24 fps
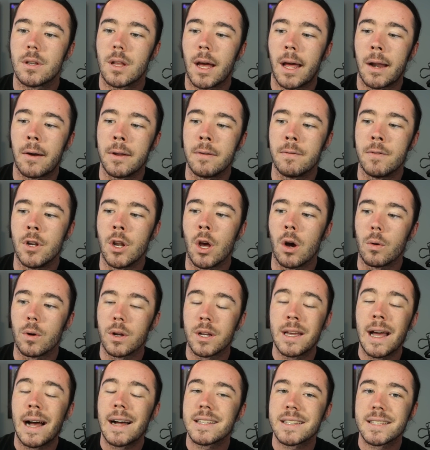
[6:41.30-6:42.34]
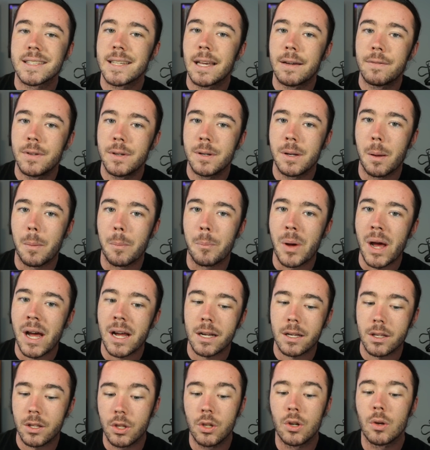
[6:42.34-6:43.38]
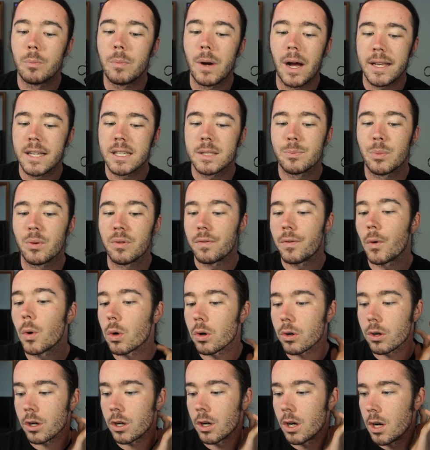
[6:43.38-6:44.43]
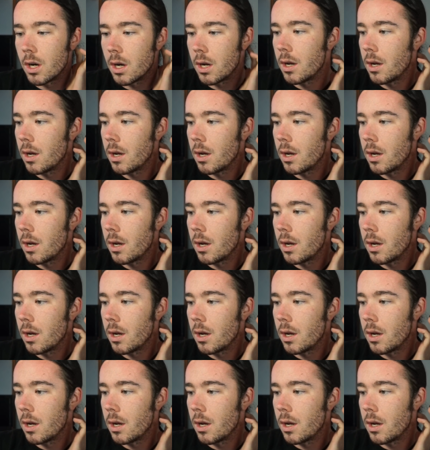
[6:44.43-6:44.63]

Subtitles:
I don't even know, GOT7 back, you know, I guess before,